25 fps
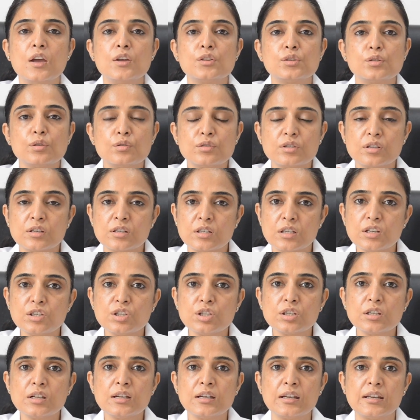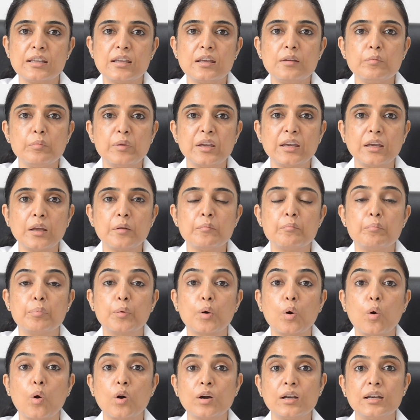So traditionally, we can
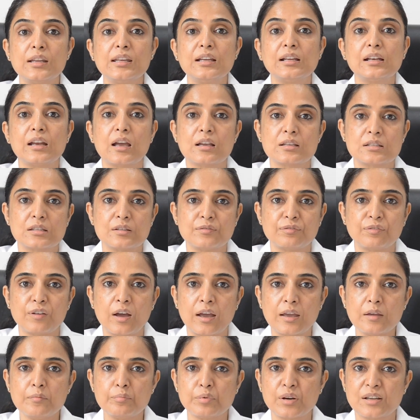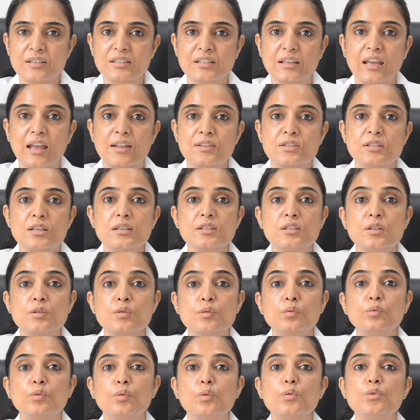broadly classify breast cancers
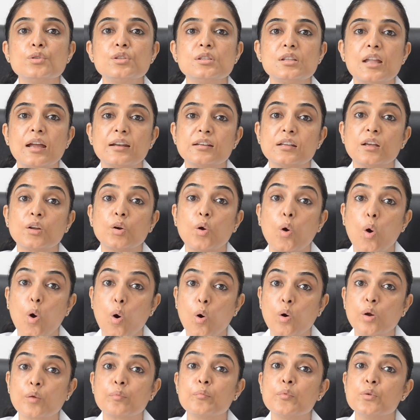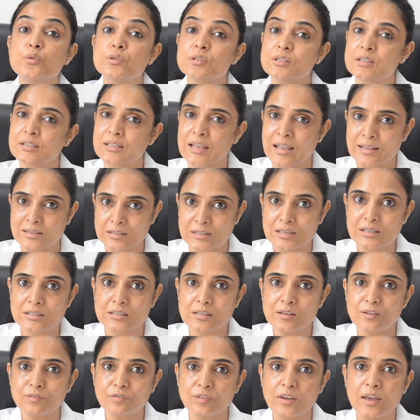into those that are hormone
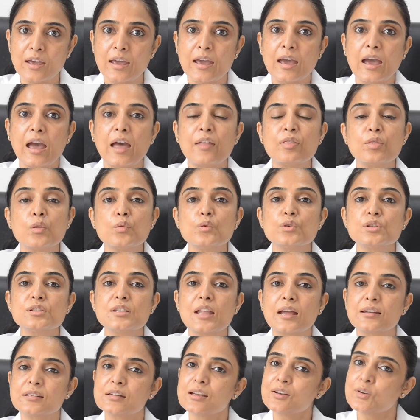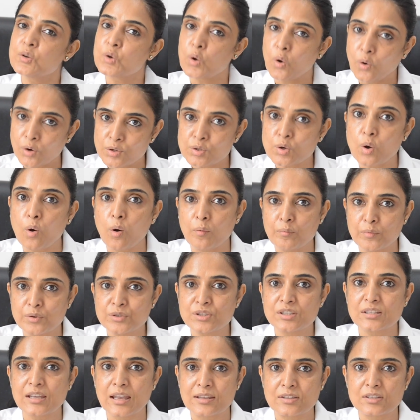sensitive and those that are not
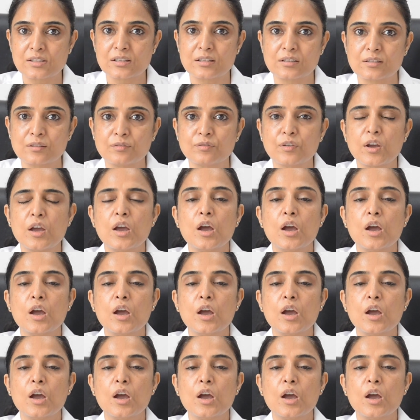hormone sensitive.